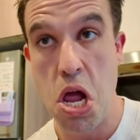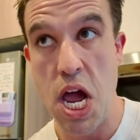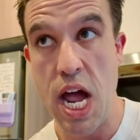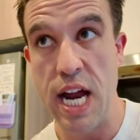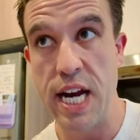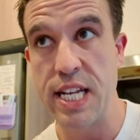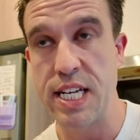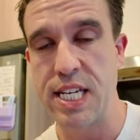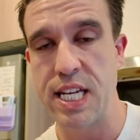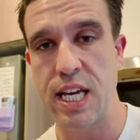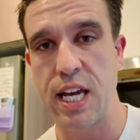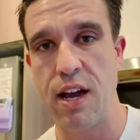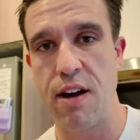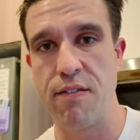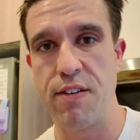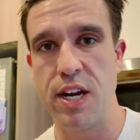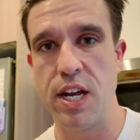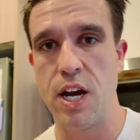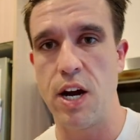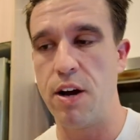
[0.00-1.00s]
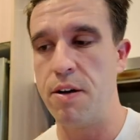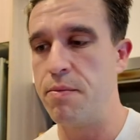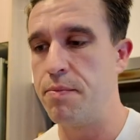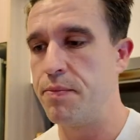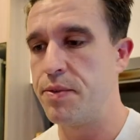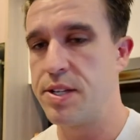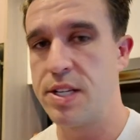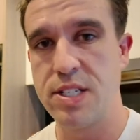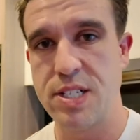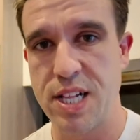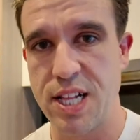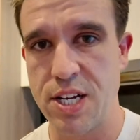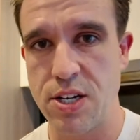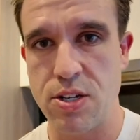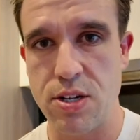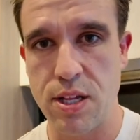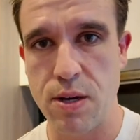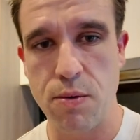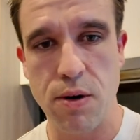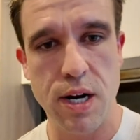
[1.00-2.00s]
editing a video. So this is
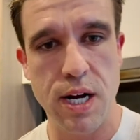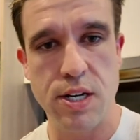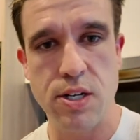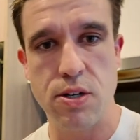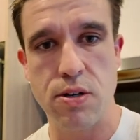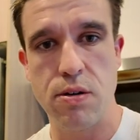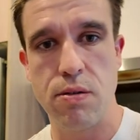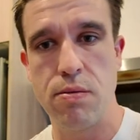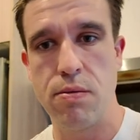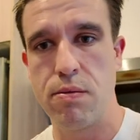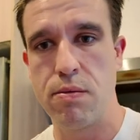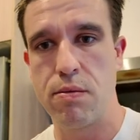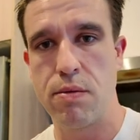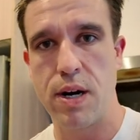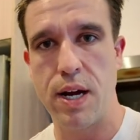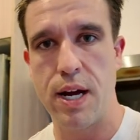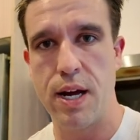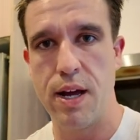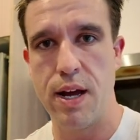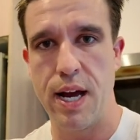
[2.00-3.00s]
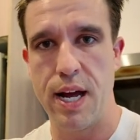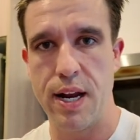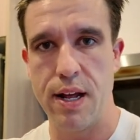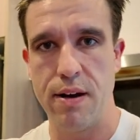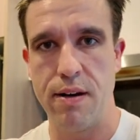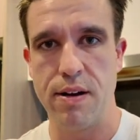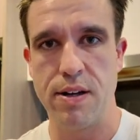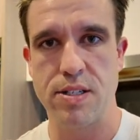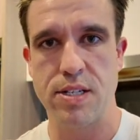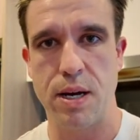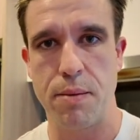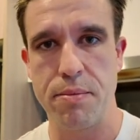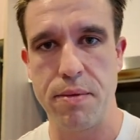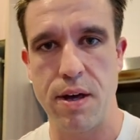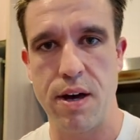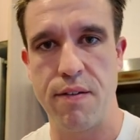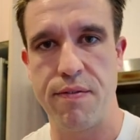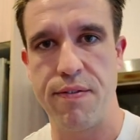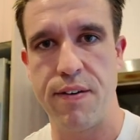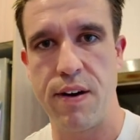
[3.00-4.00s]
literally what I do when I edit
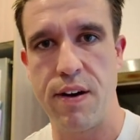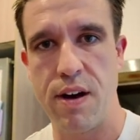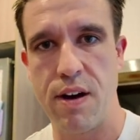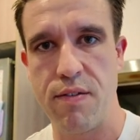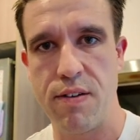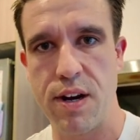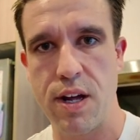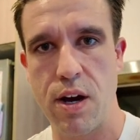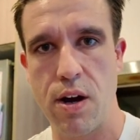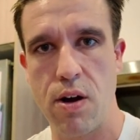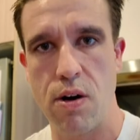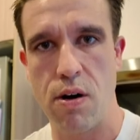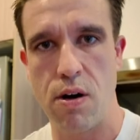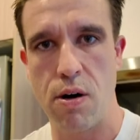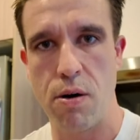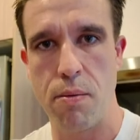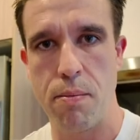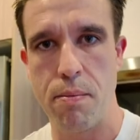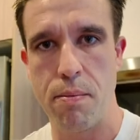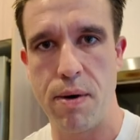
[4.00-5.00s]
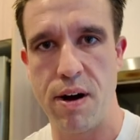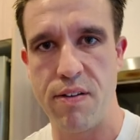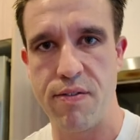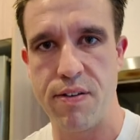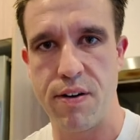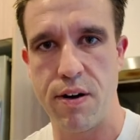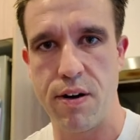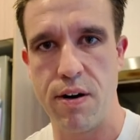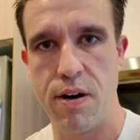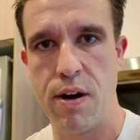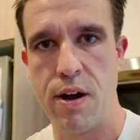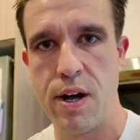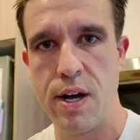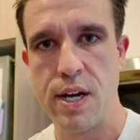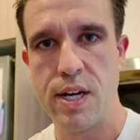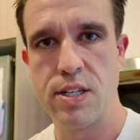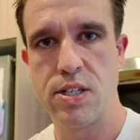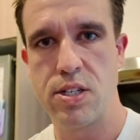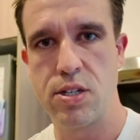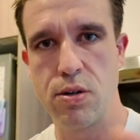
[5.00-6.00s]
a video on my phone.
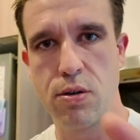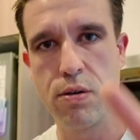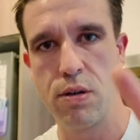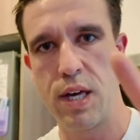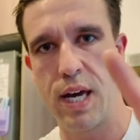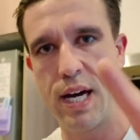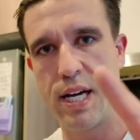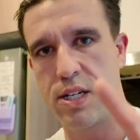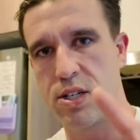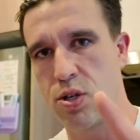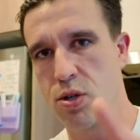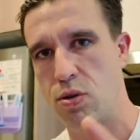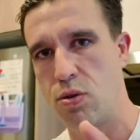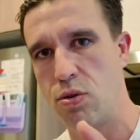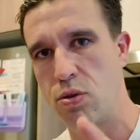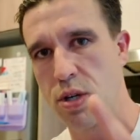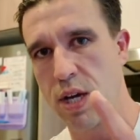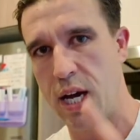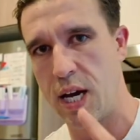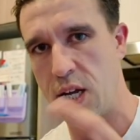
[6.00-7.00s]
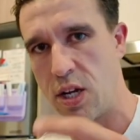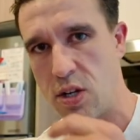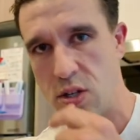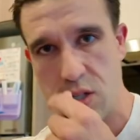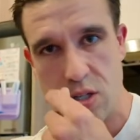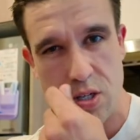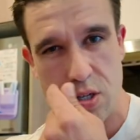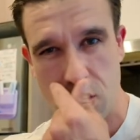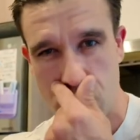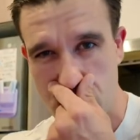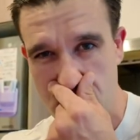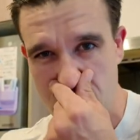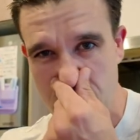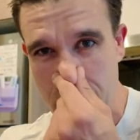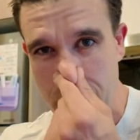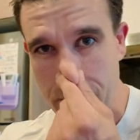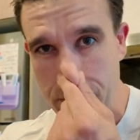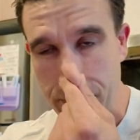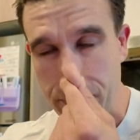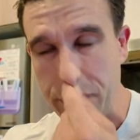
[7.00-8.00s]
Still yet to get used to
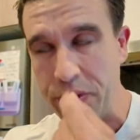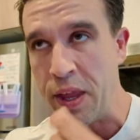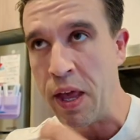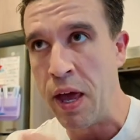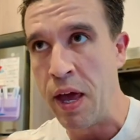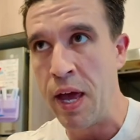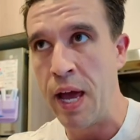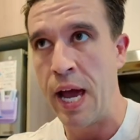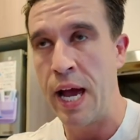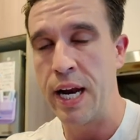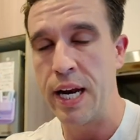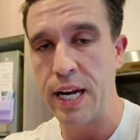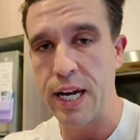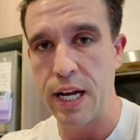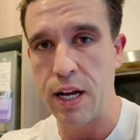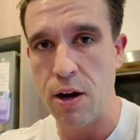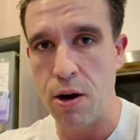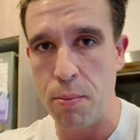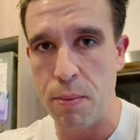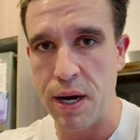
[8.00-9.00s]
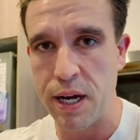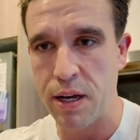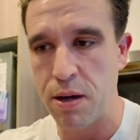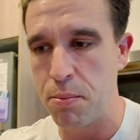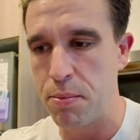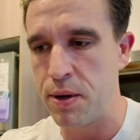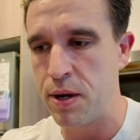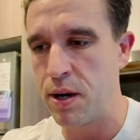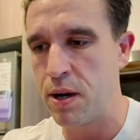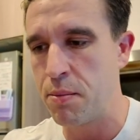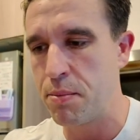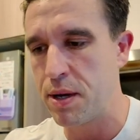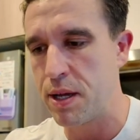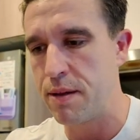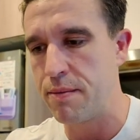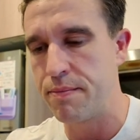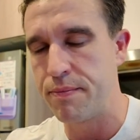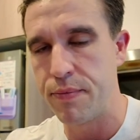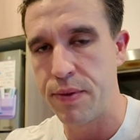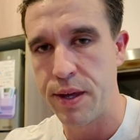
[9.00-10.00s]
editing on my computer,
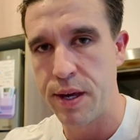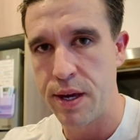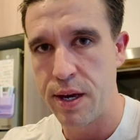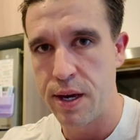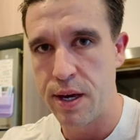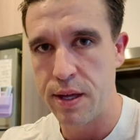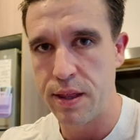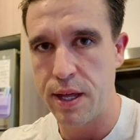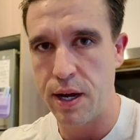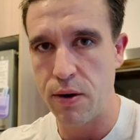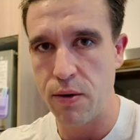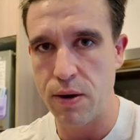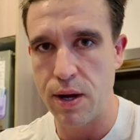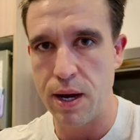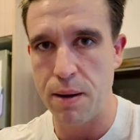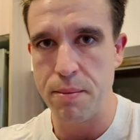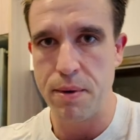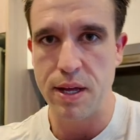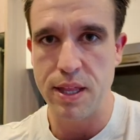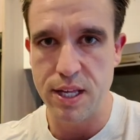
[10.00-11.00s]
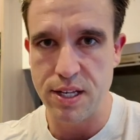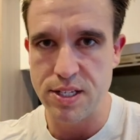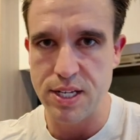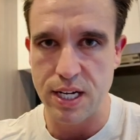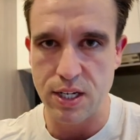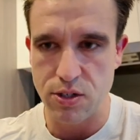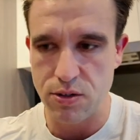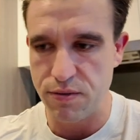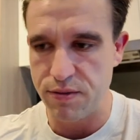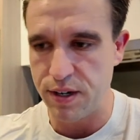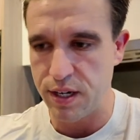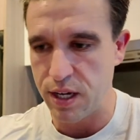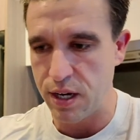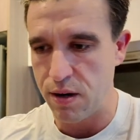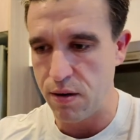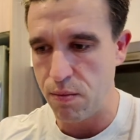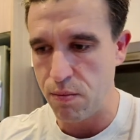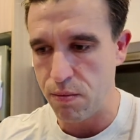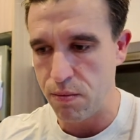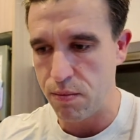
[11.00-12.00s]
but that'll come. And this actual
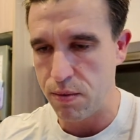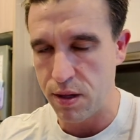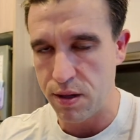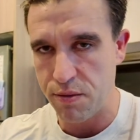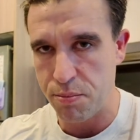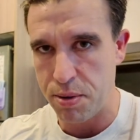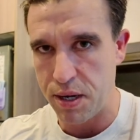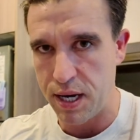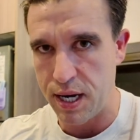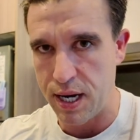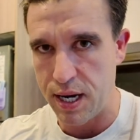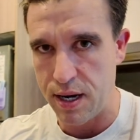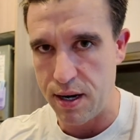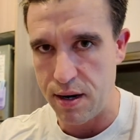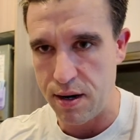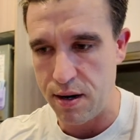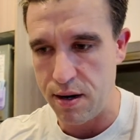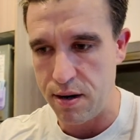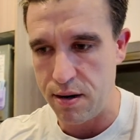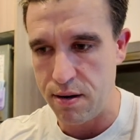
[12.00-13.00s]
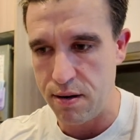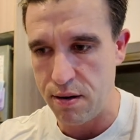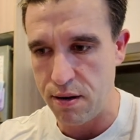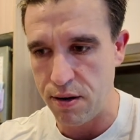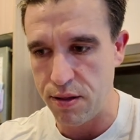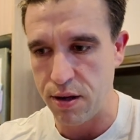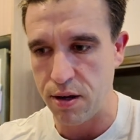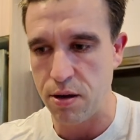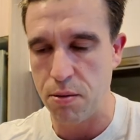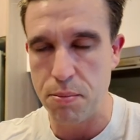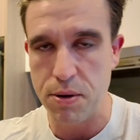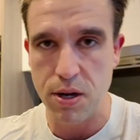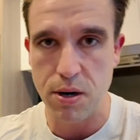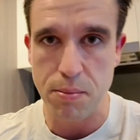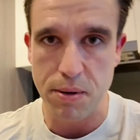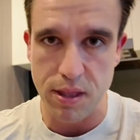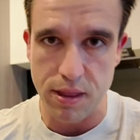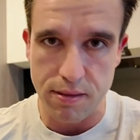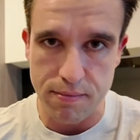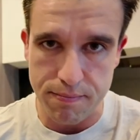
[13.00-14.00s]
video will have been edited on the computer,
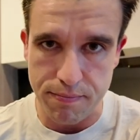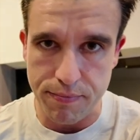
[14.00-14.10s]
but